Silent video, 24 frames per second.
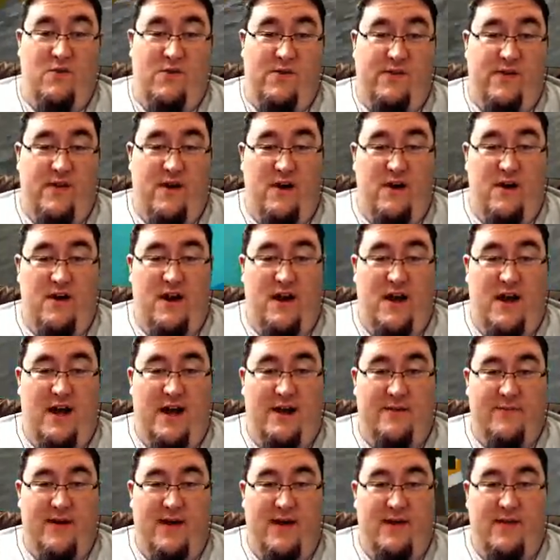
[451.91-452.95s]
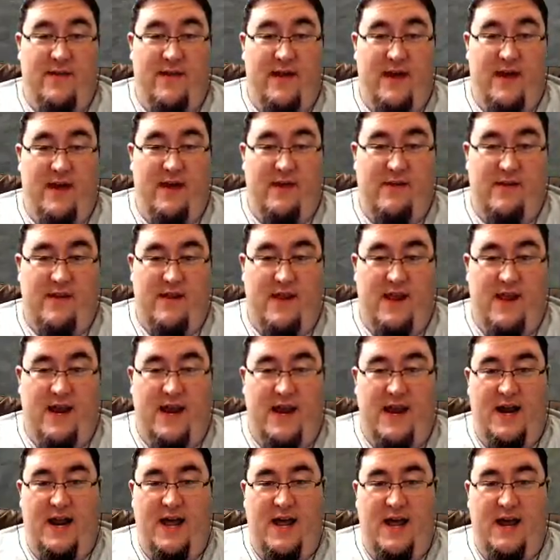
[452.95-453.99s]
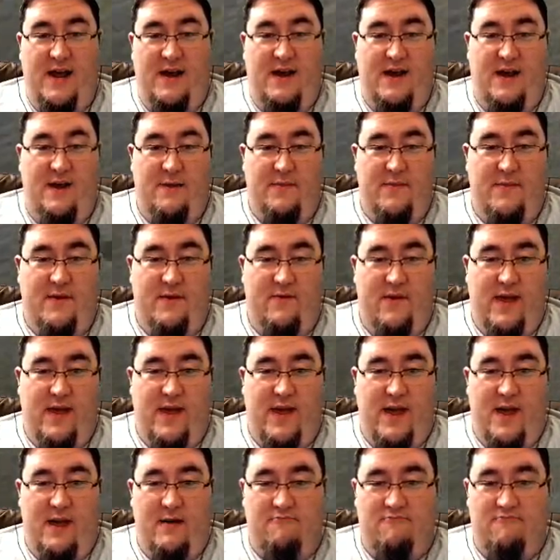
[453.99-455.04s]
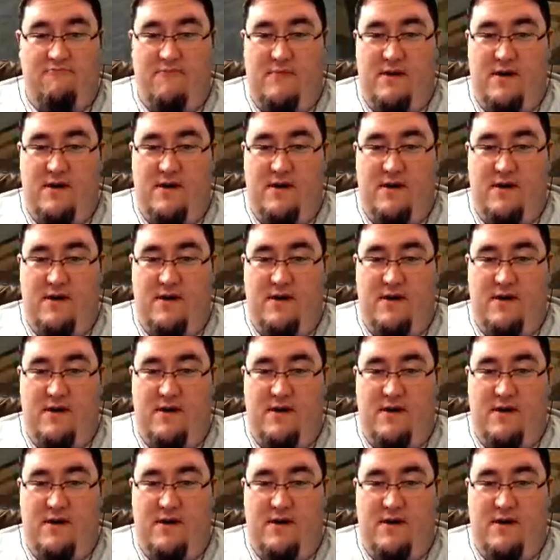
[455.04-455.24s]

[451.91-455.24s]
We're starting to automate things and get it lined up, and we got